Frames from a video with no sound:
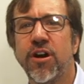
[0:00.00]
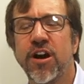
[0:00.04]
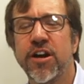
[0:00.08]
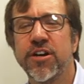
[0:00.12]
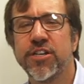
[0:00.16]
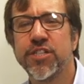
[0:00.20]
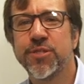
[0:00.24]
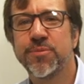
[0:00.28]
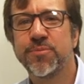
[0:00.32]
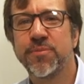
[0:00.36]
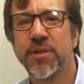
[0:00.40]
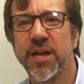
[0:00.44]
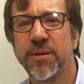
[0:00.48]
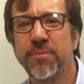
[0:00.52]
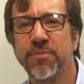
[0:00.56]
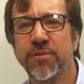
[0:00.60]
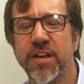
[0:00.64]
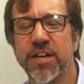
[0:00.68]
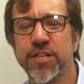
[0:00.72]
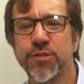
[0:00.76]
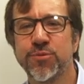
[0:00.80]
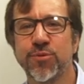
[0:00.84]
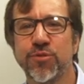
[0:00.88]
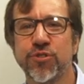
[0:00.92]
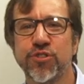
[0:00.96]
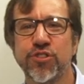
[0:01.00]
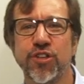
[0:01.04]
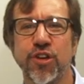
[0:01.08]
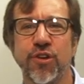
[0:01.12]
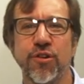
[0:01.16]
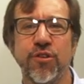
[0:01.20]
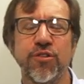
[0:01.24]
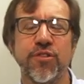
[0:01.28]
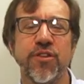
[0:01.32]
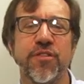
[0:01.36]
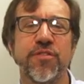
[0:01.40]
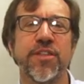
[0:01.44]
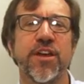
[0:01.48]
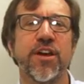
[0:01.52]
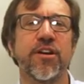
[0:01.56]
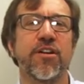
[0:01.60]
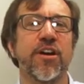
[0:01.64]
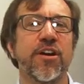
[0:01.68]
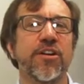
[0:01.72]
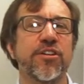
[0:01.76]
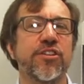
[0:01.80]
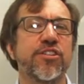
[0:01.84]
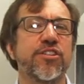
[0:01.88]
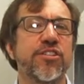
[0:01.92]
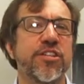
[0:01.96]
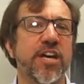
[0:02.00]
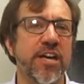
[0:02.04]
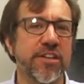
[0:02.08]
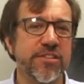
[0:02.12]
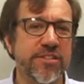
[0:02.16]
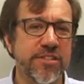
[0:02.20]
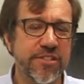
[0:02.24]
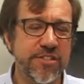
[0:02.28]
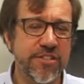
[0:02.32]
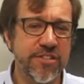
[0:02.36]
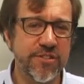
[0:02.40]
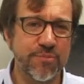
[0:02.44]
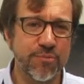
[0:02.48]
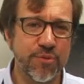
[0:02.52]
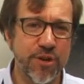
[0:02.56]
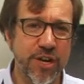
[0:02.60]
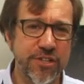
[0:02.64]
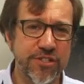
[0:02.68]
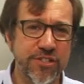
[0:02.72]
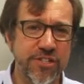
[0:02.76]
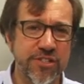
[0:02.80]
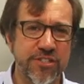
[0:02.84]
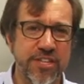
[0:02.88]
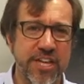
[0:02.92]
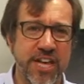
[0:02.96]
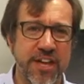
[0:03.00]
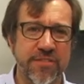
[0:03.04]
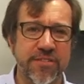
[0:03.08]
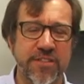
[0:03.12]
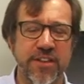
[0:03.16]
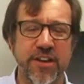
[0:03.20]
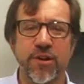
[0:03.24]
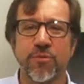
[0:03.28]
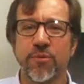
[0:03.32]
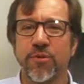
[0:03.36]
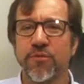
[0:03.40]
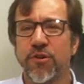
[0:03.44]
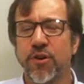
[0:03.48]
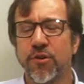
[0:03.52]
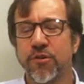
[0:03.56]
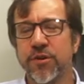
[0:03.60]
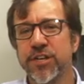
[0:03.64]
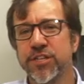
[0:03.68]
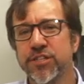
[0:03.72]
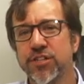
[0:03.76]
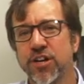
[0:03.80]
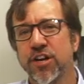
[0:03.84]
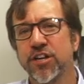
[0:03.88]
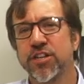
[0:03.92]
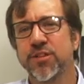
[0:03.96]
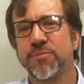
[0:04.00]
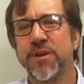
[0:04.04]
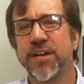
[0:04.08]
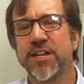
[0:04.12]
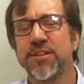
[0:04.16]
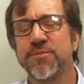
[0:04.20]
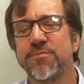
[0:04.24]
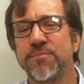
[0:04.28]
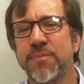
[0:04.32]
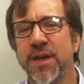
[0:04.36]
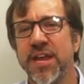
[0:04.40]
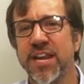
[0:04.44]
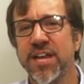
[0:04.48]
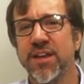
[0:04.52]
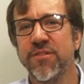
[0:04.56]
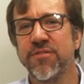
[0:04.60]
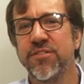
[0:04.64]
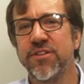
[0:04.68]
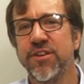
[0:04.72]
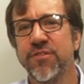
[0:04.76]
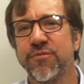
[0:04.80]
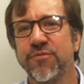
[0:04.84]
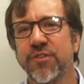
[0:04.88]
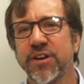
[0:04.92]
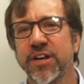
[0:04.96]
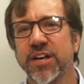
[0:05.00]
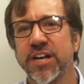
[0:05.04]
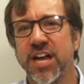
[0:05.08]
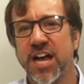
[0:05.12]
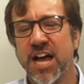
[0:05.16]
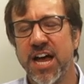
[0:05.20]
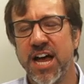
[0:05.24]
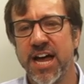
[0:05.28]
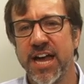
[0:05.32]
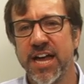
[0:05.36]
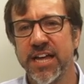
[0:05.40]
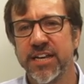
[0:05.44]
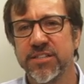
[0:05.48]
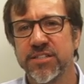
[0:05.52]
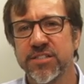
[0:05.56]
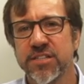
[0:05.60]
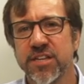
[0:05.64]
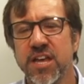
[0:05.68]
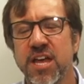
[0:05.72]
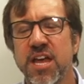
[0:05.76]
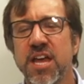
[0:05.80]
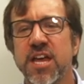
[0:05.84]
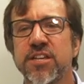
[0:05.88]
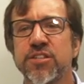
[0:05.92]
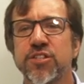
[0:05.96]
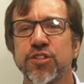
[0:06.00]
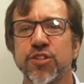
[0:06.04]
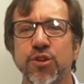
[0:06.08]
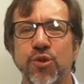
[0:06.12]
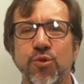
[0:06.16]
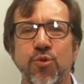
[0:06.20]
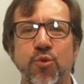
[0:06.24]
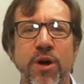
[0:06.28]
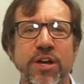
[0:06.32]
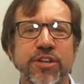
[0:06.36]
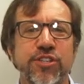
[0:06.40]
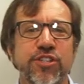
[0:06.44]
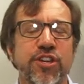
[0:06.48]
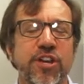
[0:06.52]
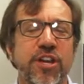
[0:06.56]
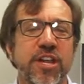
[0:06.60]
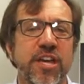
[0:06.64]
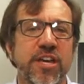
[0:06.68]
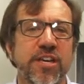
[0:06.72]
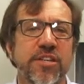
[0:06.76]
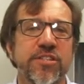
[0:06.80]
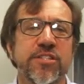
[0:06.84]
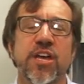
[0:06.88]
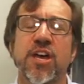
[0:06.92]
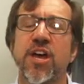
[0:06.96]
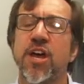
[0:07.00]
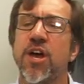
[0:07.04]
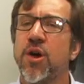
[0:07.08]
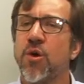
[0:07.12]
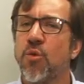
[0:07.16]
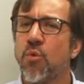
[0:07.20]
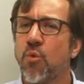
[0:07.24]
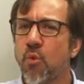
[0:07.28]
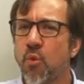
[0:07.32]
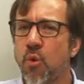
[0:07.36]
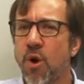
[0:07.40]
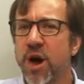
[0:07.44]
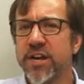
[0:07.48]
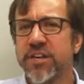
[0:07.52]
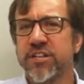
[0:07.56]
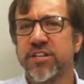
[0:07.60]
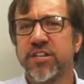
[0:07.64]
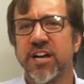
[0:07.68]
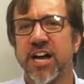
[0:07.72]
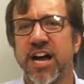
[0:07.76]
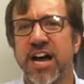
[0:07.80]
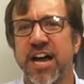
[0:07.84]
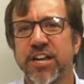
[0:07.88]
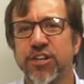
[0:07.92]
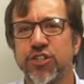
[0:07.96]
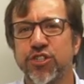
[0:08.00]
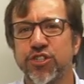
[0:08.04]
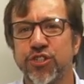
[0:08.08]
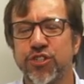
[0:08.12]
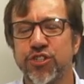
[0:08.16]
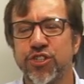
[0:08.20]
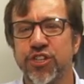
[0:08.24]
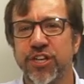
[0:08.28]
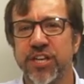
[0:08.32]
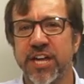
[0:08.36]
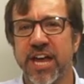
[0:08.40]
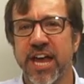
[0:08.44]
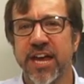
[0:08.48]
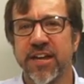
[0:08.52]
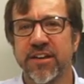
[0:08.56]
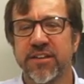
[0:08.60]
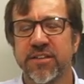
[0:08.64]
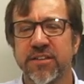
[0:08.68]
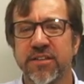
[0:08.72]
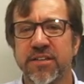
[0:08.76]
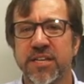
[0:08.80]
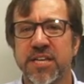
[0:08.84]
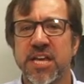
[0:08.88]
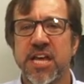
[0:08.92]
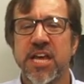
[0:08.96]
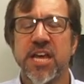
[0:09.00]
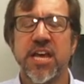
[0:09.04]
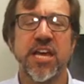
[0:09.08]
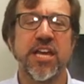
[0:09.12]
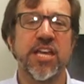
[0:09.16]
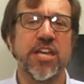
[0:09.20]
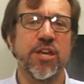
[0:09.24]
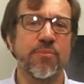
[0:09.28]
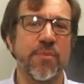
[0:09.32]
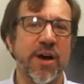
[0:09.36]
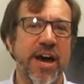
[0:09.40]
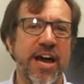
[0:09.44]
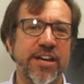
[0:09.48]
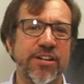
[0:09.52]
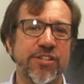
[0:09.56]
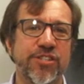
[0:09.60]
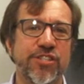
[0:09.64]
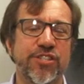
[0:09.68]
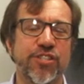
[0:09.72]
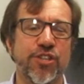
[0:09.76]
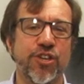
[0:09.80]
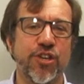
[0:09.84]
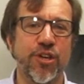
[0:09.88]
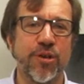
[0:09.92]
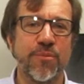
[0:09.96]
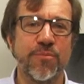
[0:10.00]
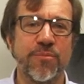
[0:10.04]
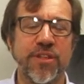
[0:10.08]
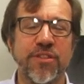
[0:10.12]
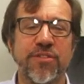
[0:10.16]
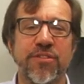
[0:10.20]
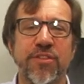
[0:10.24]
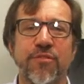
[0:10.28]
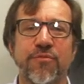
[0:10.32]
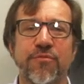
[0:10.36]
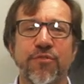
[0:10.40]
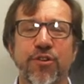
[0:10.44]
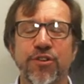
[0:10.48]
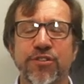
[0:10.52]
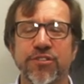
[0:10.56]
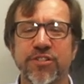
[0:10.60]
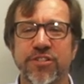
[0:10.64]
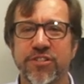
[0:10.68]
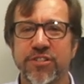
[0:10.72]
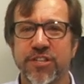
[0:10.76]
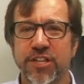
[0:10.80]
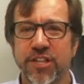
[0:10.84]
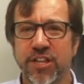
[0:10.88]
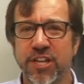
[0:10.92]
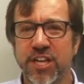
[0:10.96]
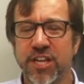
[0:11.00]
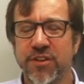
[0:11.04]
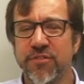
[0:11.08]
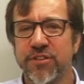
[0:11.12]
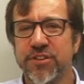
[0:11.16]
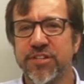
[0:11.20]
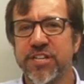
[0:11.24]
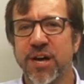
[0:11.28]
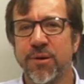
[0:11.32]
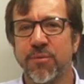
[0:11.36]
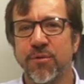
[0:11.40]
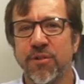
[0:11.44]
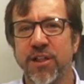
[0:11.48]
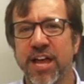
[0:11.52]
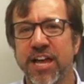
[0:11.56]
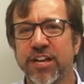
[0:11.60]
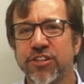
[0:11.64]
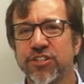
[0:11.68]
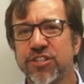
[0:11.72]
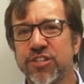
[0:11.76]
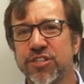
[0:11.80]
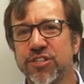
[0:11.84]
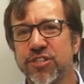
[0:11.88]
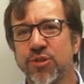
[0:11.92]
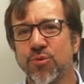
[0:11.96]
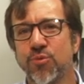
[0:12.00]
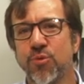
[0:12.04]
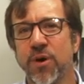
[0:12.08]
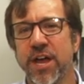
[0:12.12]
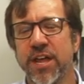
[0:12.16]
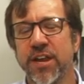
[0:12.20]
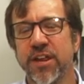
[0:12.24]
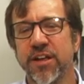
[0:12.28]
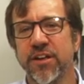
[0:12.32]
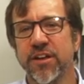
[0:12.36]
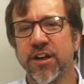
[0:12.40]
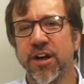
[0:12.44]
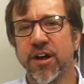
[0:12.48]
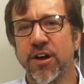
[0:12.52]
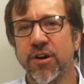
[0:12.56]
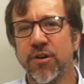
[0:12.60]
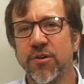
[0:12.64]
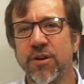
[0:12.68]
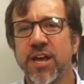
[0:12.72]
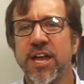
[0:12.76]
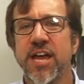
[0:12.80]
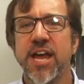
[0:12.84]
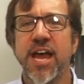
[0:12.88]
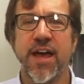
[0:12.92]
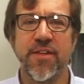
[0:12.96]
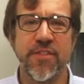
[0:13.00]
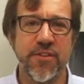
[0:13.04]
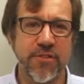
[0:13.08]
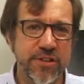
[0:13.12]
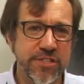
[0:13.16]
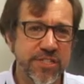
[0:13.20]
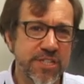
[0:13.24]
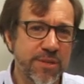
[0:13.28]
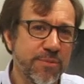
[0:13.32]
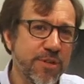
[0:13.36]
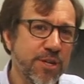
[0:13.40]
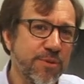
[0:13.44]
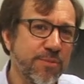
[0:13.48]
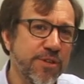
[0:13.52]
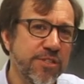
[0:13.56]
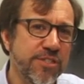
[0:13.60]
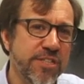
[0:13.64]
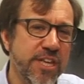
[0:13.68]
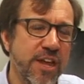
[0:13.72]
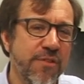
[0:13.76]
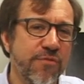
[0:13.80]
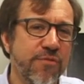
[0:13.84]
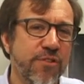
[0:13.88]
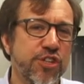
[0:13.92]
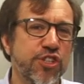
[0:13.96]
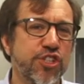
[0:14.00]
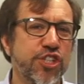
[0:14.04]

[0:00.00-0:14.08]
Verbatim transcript: or art supply place will show you that there are dozens of brushes out there, and we've already talked about many of the different kinds. So the question is, what kind should you get? You might assume that the versatility of a double action is the way to go, and there is something to be said for